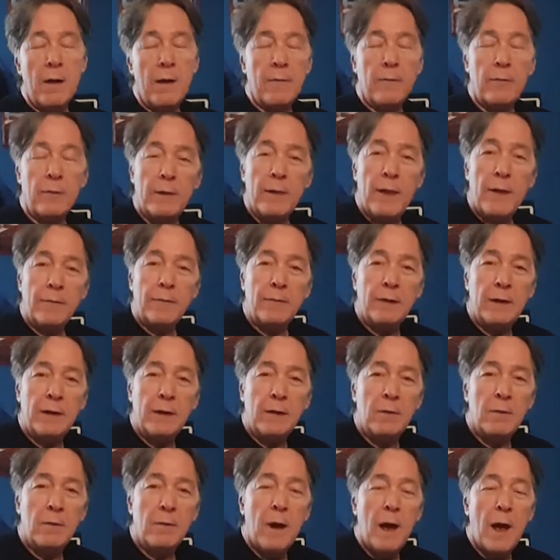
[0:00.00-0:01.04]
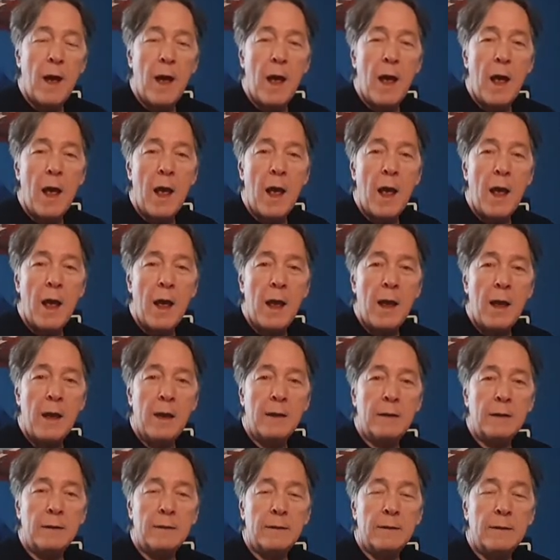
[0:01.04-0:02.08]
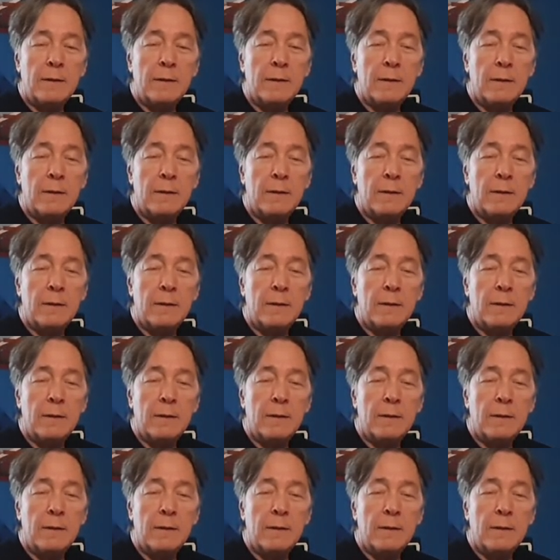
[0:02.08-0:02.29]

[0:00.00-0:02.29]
for that video, and